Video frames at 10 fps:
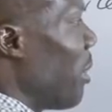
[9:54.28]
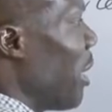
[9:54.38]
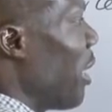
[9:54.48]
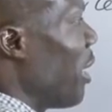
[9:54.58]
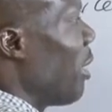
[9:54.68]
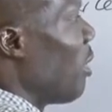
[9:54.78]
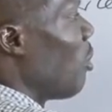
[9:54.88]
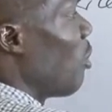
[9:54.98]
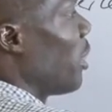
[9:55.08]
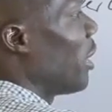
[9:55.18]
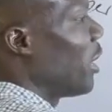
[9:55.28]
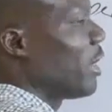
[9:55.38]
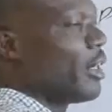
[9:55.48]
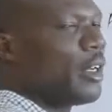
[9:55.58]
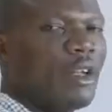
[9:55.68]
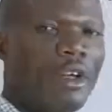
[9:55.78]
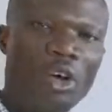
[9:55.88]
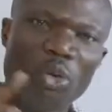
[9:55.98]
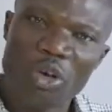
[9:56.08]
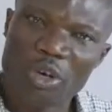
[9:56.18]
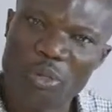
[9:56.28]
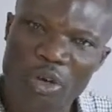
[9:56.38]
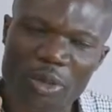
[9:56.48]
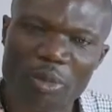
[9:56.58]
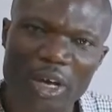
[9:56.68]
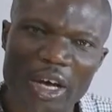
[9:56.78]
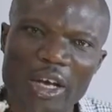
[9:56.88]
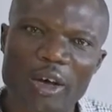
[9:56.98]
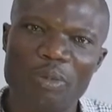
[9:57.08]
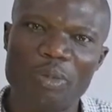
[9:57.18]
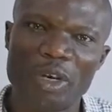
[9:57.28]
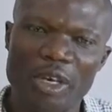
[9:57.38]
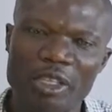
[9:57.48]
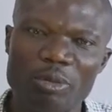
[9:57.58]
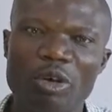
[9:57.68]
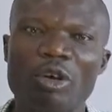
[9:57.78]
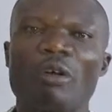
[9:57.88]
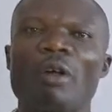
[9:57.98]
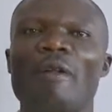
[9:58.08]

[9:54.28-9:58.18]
by 100. When you multiply a decimal